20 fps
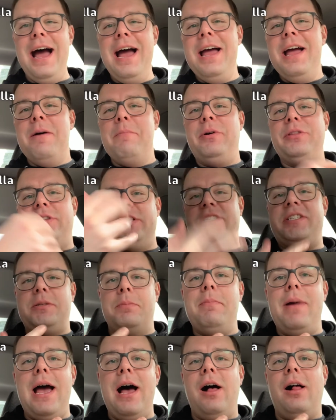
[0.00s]
But the
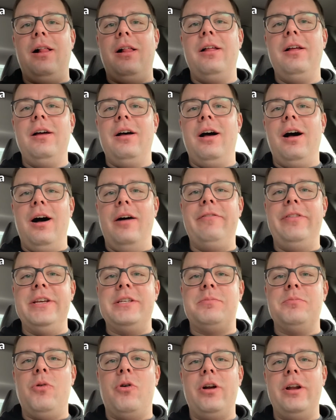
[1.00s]
smell of
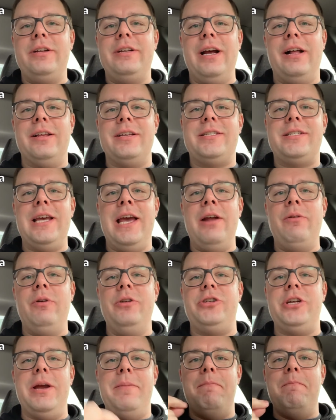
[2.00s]
this mortadella
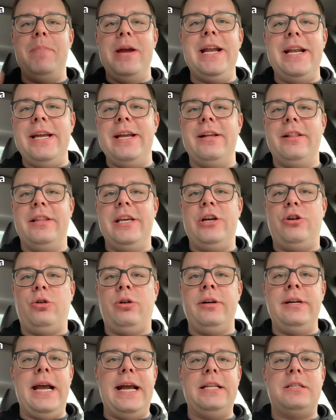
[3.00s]
sandwich immediately
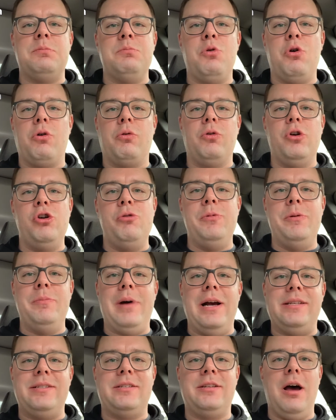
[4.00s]
creates more room in
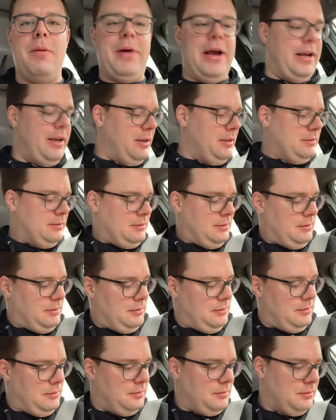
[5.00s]
my stomach.
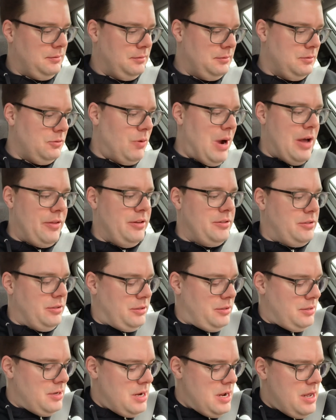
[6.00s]
Wow,
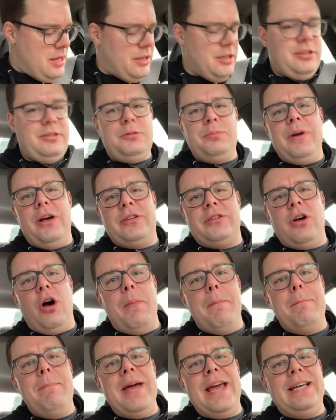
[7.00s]
this smells
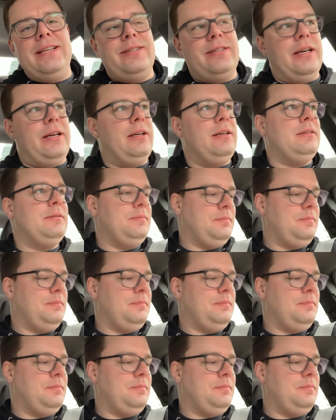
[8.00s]
amazing.